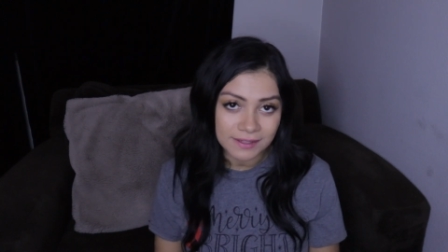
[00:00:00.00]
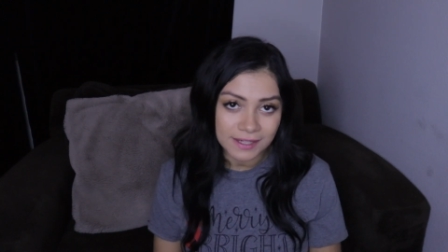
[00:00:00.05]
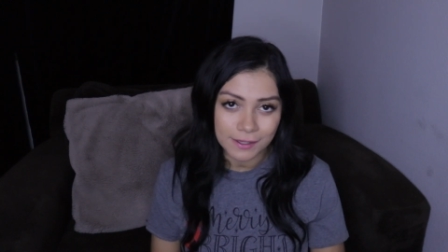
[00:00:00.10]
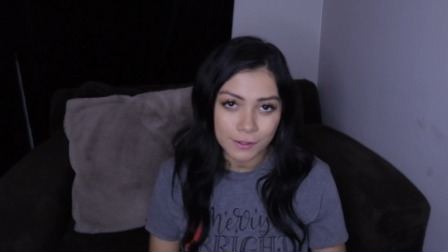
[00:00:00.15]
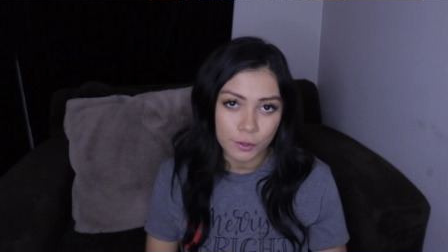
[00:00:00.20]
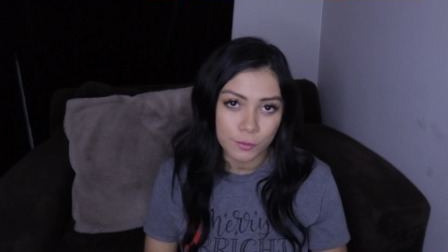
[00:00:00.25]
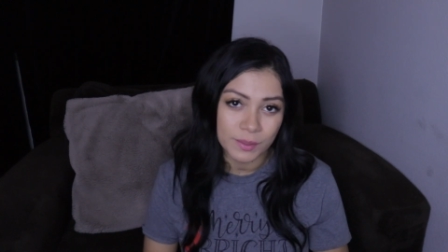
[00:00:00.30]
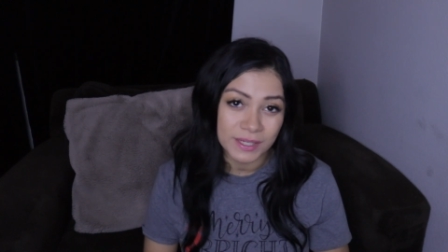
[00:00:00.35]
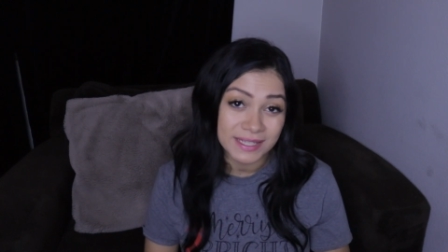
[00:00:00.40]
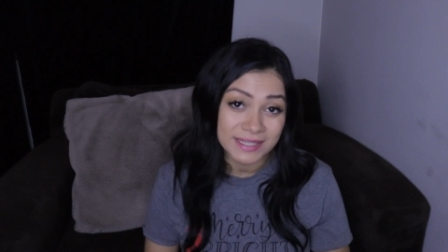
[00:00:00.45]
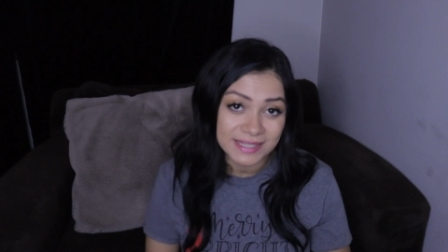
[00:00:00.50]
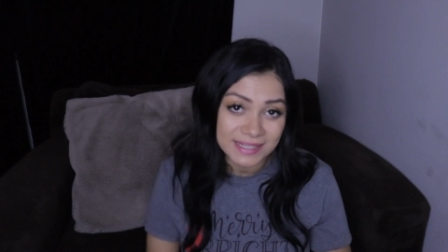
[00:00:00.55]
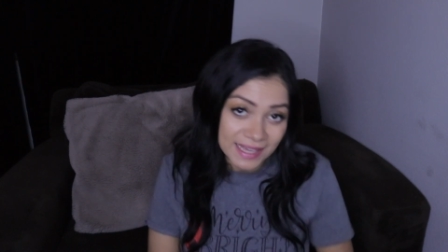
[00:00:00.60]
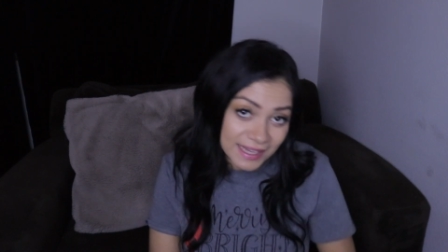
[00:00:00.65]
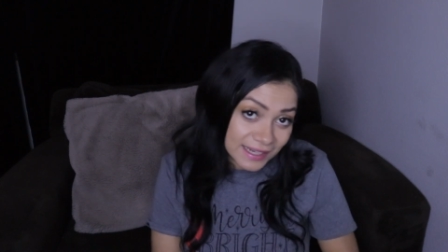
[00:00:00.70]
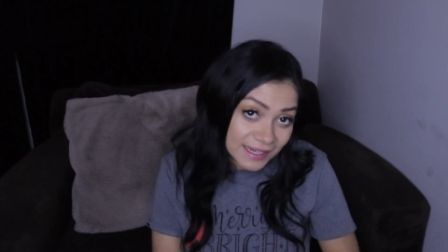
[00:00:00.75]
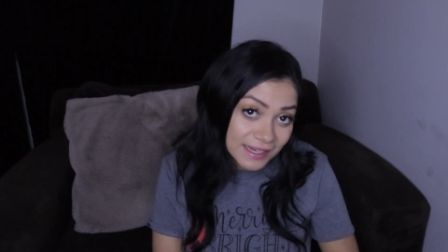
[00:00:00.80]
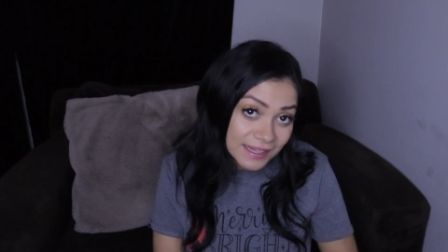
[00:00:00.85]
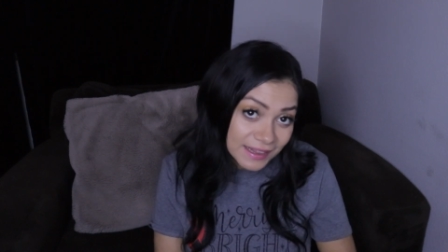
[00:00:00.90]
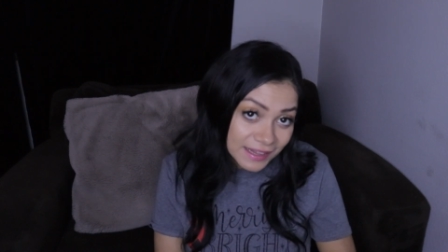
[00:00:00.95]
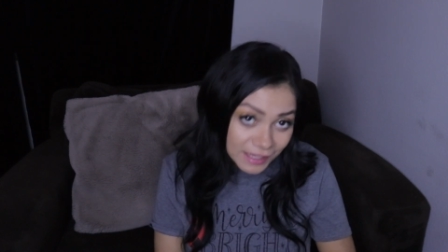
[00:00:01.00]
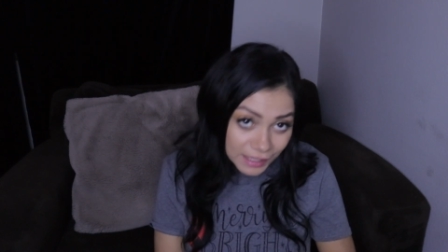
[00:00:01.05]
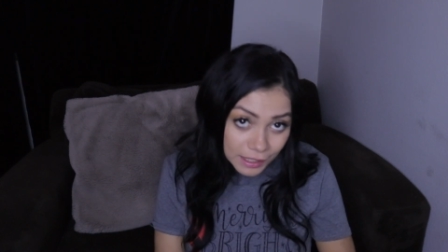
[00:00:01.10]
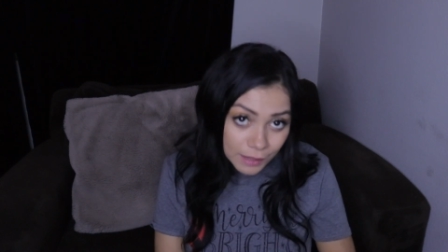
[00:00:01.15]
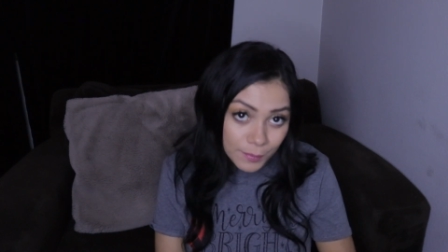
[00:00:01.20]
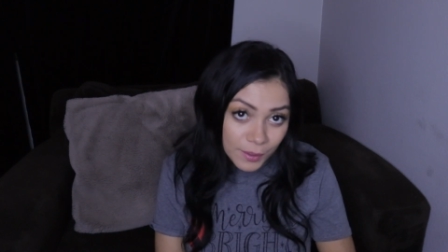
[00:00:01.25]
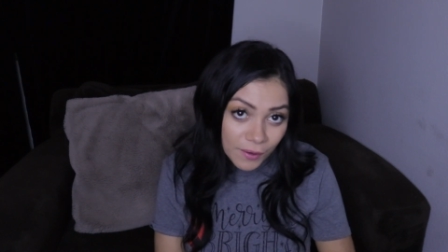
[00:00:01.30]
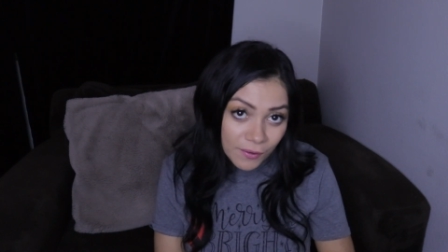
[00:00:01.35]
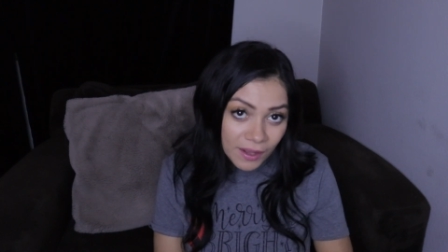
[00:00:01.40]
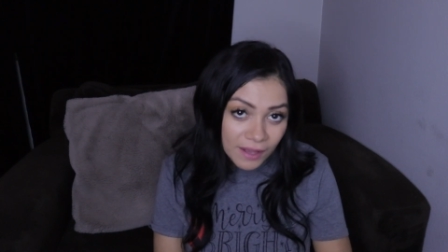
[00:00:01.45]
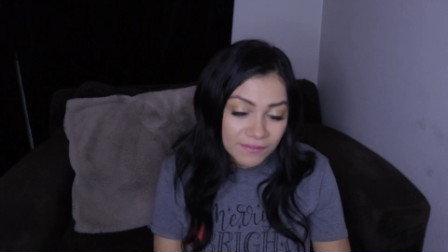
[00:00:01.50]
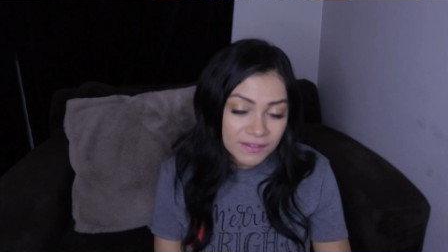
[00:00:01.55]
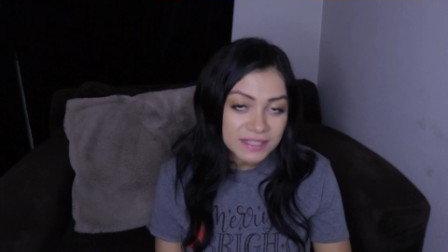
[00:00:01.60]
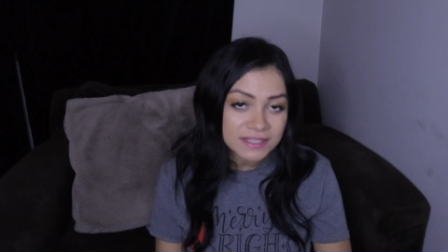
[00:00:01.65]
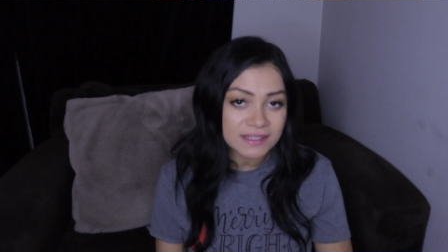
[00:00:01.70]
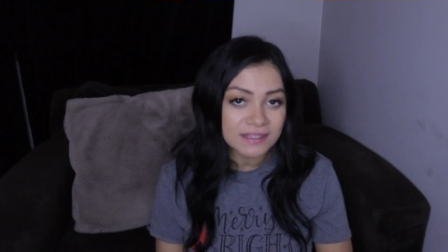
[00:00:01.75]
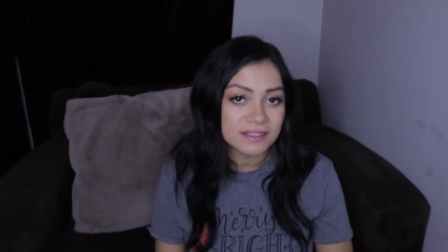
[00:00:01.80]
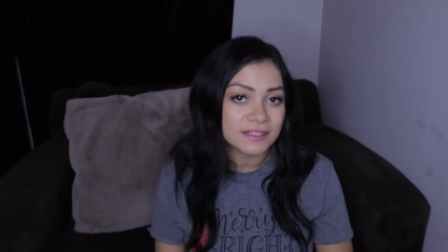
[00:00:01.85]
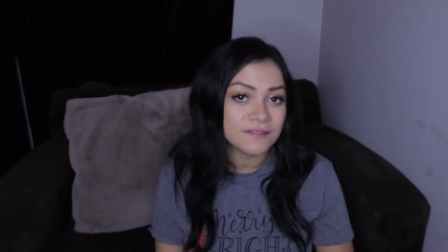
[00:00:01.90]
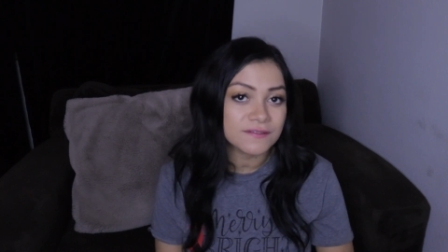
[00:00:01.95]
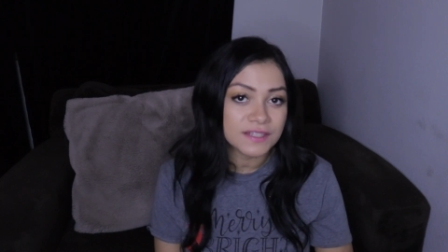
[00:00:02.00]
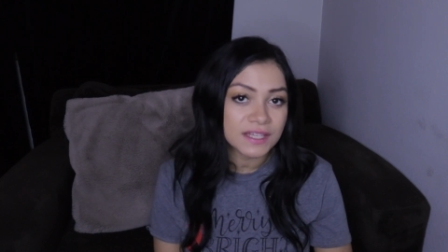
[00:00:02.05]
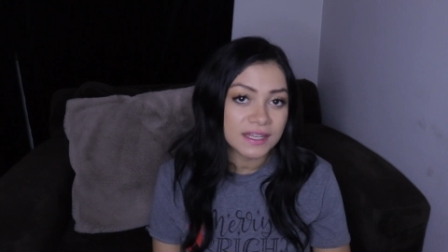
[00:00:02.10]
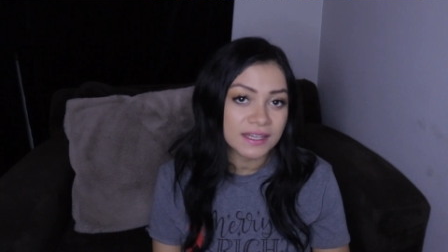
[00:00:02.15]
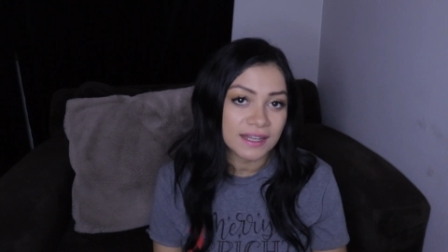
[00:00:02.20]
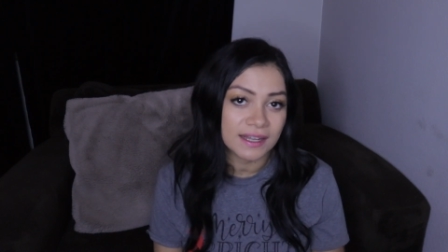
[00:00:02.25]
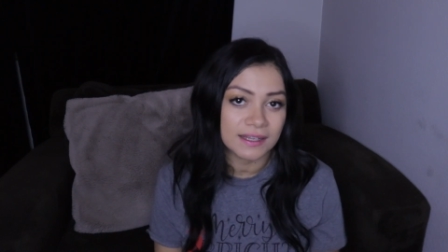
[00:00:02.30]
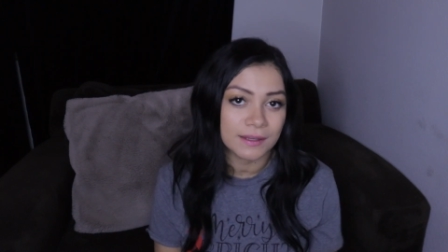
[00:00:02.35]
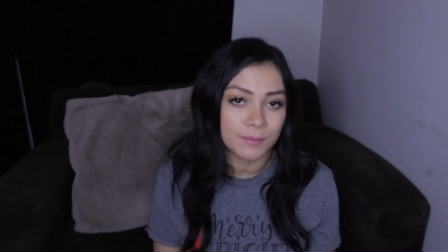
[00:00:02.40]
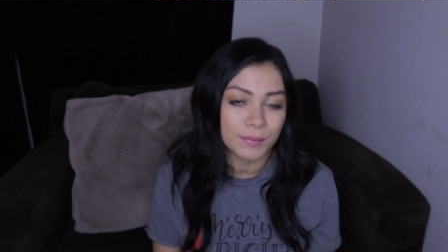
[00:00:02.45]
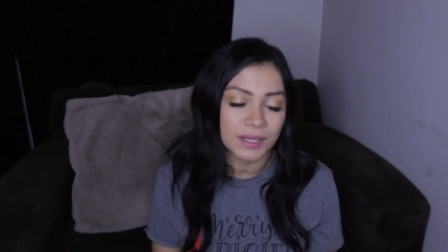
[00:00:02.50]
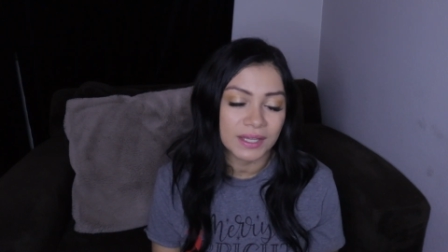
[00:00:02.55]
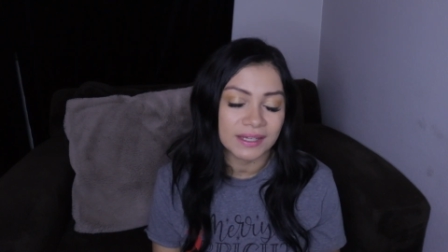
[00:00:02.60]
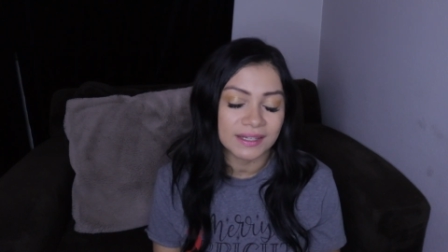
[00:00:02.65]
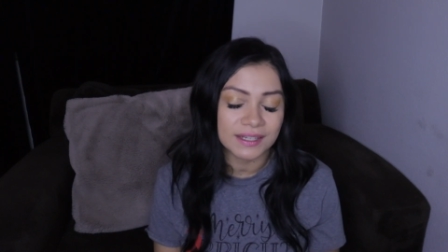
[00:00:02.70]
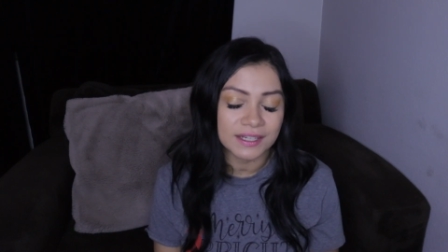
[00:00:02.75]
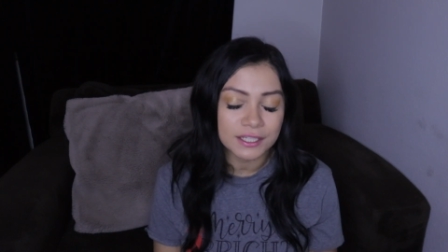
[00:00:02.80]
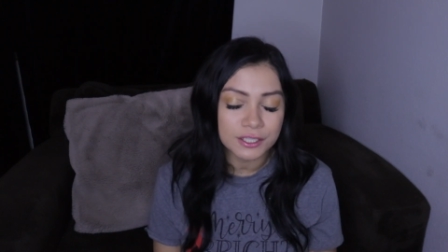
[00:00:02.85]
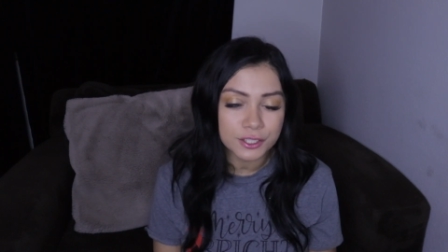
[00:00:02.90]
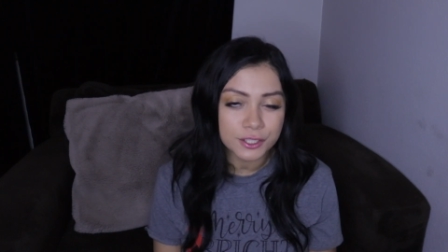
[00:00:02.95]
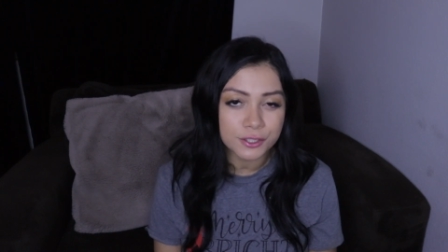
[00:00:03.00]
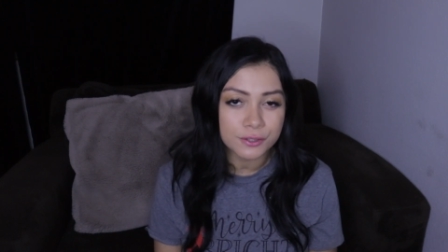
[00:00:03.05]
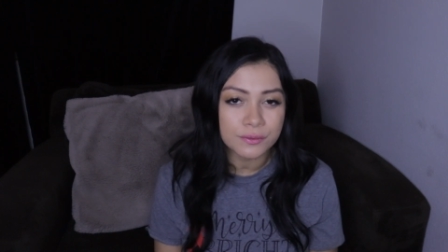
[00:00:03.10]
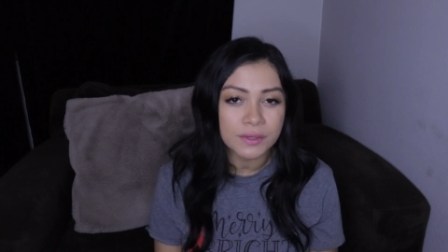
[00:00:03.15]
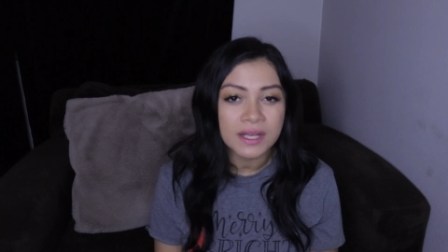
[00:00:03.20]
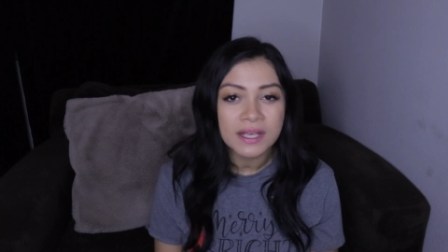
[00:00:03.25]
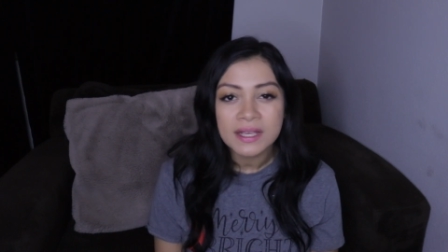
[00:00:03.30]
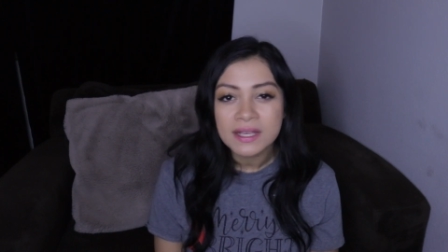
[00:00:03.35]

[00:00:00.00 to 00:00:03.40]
and nobody said anything about having sensitive skin and it being an issue.